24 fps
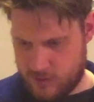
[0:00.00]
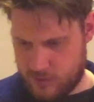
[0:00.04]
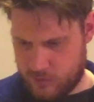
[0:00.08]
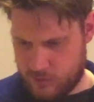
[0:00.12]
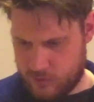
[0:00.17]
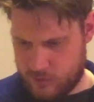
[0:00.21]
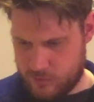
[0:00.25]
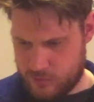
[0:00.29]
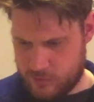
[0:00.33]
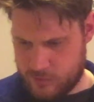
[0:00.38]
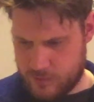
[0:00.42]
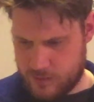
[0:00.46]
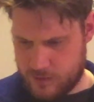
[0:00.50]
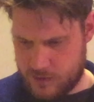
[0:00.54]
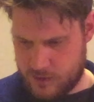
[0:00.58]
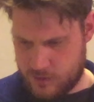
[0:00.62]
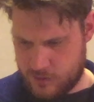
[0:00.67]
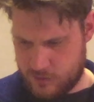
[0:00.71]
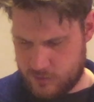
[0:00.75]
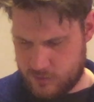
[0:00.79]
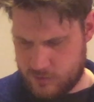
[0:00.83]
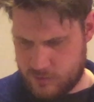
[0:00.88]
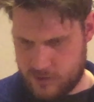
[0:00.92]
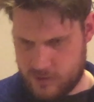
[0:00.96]
orange
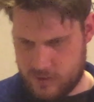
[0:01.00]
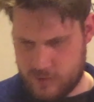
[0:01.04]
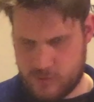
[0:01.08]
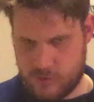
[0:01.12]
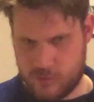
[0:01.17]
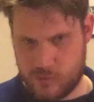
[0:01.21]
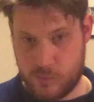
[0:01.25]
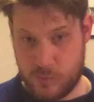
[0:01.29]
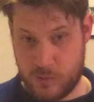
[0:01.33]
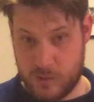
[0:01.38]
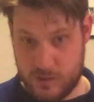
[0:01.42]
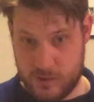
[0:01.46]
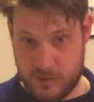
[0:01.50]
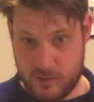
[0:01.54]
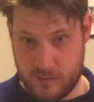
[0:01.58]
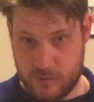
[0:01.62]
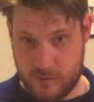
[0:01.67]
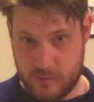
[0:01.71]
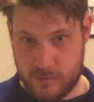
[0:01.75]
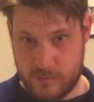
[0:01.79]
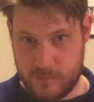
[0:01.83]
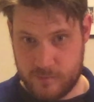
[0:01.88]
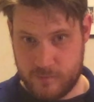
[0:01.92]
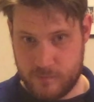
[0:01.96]
pekoe tea,
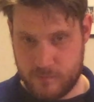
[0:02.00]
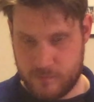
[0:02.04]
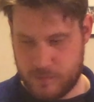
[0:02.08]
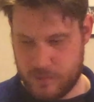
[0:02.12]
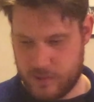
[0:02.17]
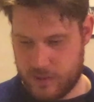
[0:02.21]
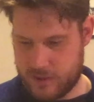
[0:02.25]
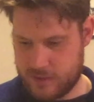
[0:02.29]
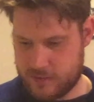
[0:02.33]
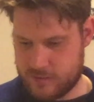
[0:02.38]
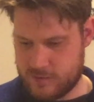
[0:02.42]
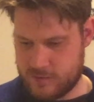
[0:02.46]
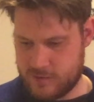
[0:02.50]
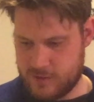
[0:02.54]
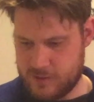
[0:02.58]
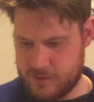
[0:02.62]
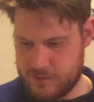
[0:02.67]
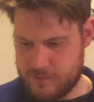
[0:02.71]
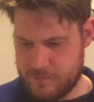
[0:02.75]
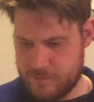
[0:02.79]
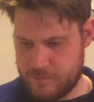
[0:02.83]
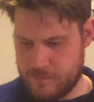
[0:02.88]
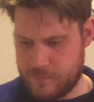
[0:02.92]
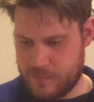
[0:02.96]
sweetened black
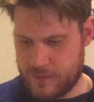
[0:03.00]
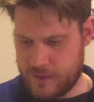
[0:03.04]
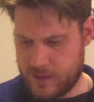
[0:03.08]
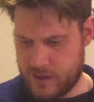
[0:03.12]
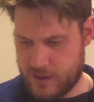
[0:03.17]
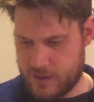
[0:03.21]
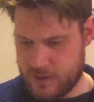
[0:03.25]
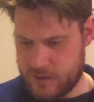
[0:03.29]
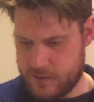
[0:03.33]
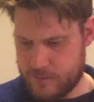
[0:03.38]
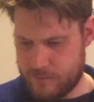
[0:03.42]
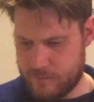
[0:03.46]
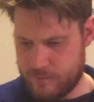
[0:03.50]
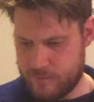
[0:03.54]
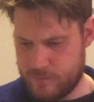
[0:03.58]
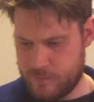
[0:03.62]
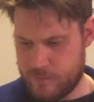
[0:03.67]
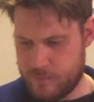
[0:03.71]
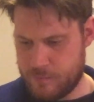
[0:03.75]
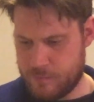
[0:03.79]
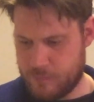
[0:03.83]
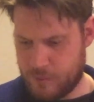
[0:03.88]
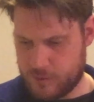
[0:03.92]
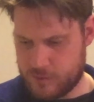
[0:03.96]
tea,
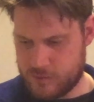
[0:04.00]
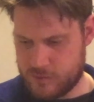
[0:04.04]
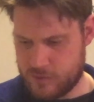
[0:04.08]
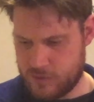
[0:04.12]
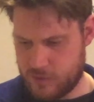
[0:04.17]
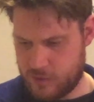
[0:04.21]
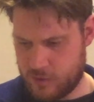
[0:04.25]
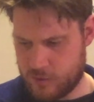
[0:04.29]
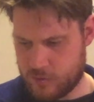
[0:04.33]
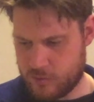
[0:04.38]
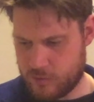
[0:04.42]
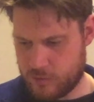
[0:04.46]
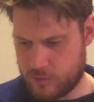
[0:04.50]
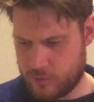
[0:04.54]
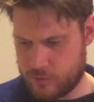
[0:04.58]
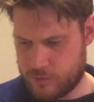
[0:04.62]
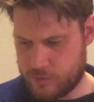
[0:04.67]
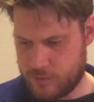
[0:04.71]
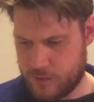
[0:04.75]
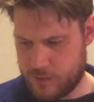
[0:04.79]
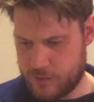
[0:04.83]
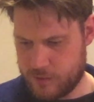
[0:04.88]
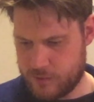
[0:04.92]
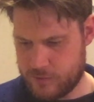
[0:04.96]
buttered hot cross
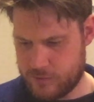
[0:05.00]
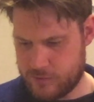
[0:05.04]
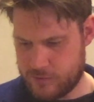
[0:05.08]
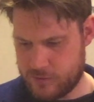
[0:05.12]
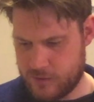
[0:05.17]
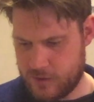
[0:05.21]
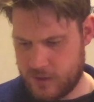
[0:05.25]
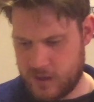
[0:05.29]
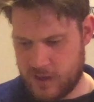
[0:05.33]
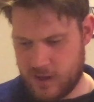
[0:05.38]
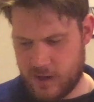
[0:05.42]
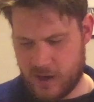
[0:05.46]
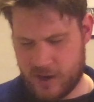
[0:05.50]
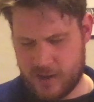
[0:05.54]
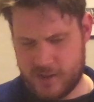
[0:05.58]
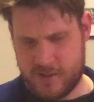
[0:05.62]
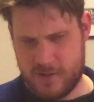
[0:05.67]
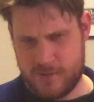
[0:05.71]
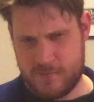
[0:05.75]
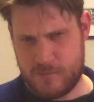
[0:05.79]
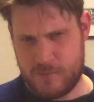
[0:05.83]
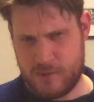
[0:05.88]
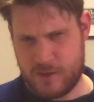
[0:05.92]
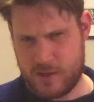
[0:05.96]
buns. I
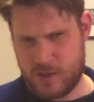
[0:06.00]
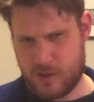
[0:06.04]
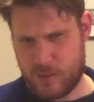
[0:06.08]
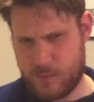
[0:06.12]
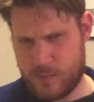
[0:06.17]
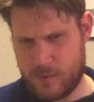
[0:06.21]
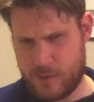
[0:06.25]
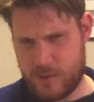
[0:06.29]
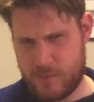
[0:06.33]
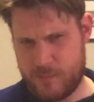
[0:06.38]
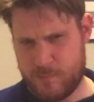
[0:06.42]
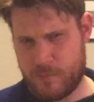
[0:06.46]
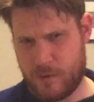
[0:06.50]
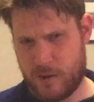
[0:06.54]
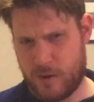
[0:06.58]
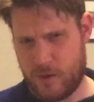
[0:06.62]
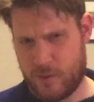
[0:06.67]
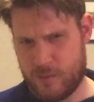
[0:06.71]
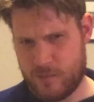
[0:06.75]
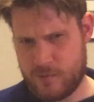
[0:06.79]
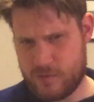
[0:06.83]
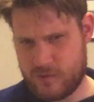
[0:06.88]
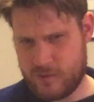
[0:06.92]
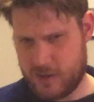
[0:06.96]
did pick up a
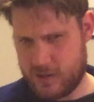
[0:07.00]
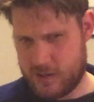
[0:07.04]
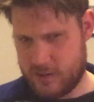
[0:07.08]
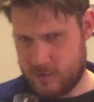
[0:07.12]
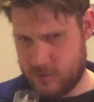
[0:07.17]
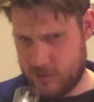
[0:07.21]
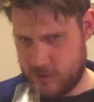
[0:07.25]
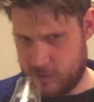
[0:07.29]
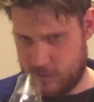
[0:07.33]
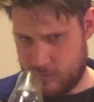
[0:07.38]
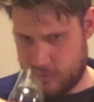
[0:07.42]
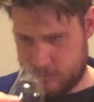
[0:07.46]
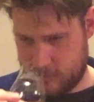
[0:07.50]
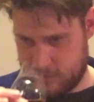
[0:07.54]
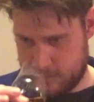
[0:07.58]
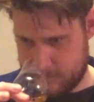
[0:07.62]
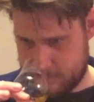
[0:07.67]
Parmesan note,